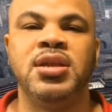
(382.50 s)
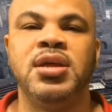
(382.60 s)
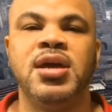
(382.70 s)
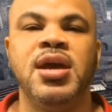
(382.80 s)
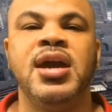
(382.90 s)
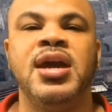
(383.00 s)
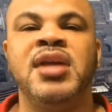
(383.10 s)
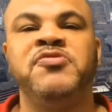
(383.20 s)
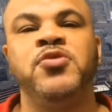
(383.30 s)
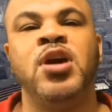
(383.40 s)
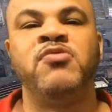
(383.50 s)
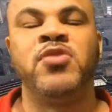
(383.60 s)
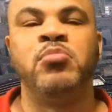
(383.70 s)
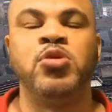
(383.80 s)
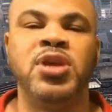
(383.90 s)
And I flew out from
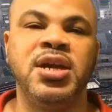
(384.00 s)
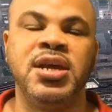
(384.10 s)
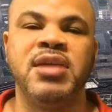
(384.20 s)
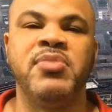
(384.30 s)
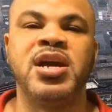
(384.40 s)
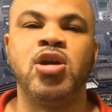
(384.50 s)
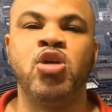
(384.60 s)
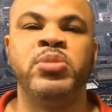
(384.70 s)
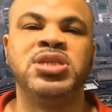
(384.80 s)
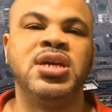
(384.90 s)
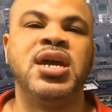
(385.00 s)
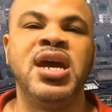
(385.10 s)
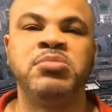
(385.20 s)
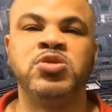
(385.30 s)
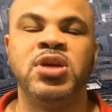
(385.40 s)
Berlin to get back home instead of
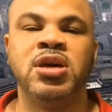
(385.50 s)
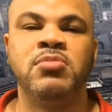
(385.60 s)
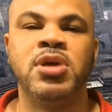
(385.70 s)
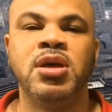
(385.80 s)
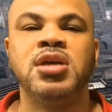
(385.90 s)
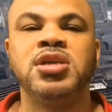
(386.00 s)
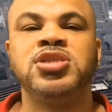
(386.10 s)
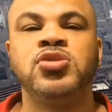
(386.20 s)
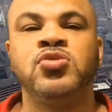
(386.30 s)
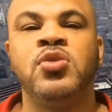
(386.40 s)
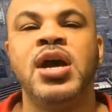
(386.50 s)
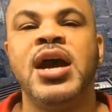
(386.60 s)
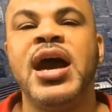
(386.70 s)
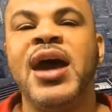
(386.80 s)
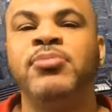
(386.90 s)
Amsterdam. So I
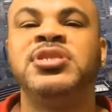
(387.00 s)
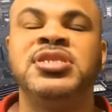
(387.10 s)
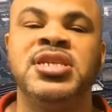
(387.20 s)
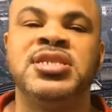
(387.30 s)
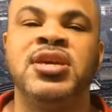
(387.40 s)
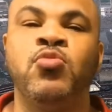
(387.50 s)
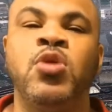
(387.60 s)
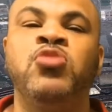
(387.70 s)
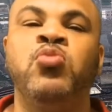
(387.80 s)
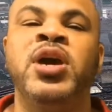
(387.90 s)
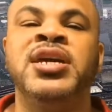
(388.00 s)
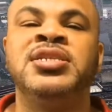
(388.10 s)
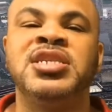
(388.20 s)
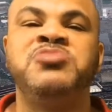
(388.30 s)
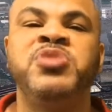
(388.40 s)
would suggest get one way just
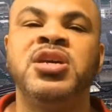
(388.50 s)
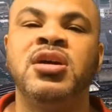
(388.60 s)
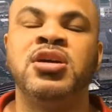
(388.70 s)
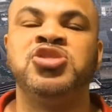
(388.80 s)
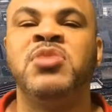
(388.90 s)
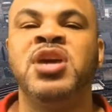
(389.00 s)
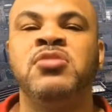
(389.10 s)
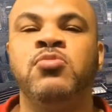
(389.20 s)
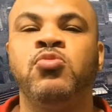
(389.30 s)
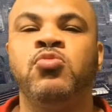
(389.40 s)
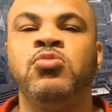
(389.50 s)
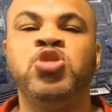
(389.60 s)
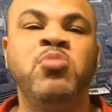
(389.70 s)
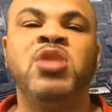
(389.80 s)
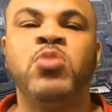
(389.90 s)
because you may
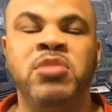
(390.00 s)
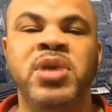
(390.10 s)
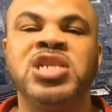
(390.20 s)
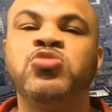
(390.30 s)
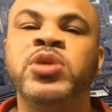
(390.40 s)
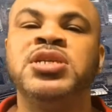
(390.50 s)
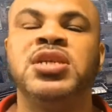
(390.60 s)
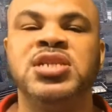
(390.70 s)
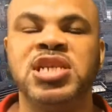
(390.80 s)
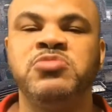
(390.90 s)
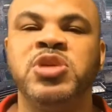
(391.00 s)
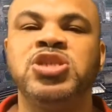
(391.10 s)
want to make tweaks and adjustments to it